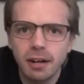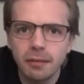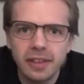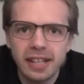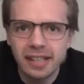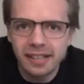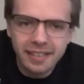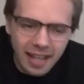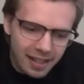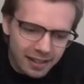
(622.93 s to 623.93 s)
of the
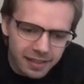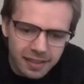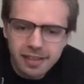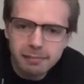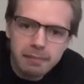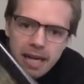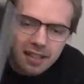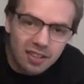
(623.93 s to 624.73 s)
intended main